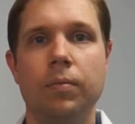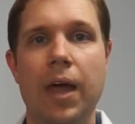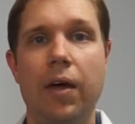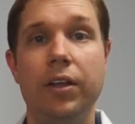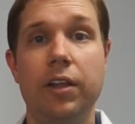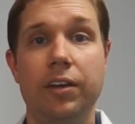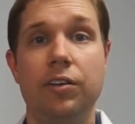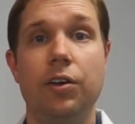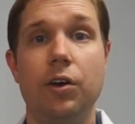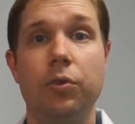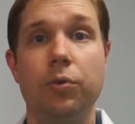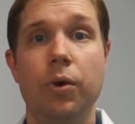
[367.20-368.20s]
Now I'd like to
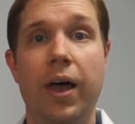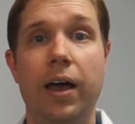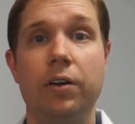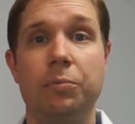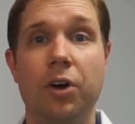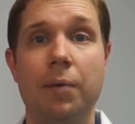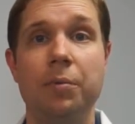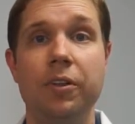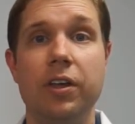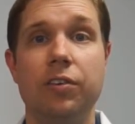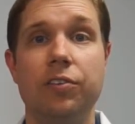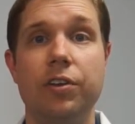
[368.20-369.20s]
go through how to
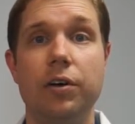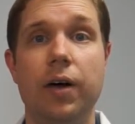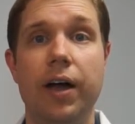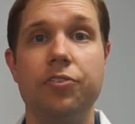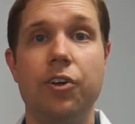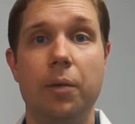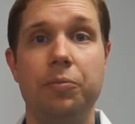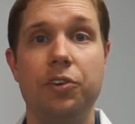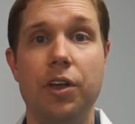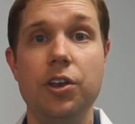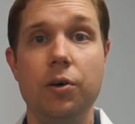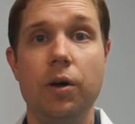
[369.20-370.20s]
properly instill eye
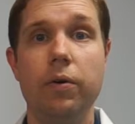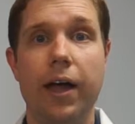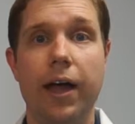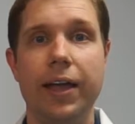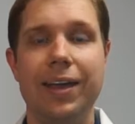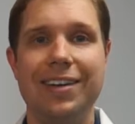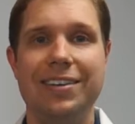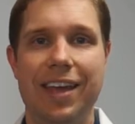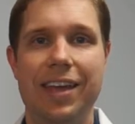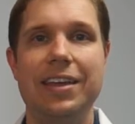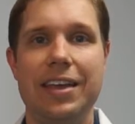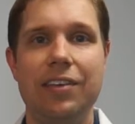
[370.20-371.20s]
drops in your own eye in
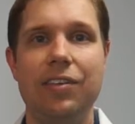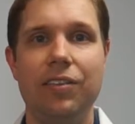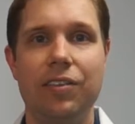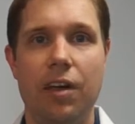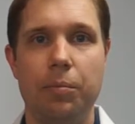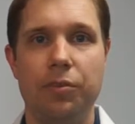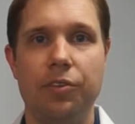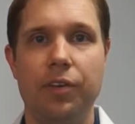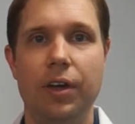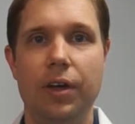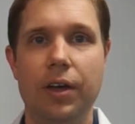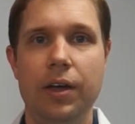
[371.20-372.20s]
10 easy steps.
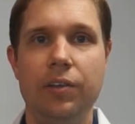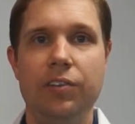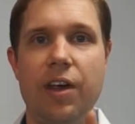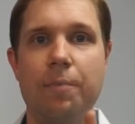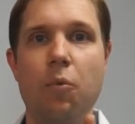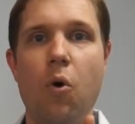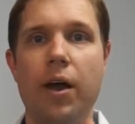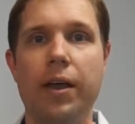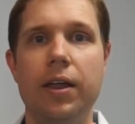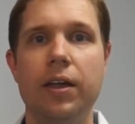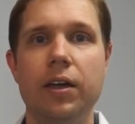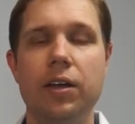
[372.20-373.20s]
Step
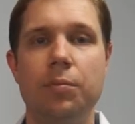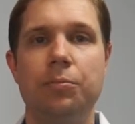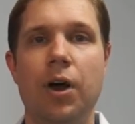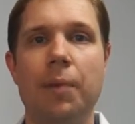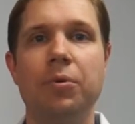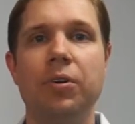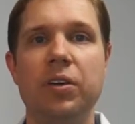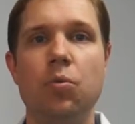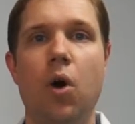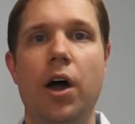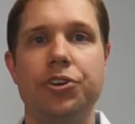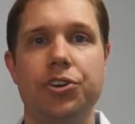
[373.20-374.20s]
1, properly
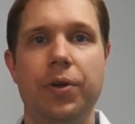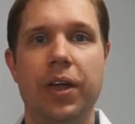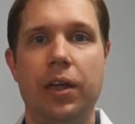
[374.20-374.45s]
wash your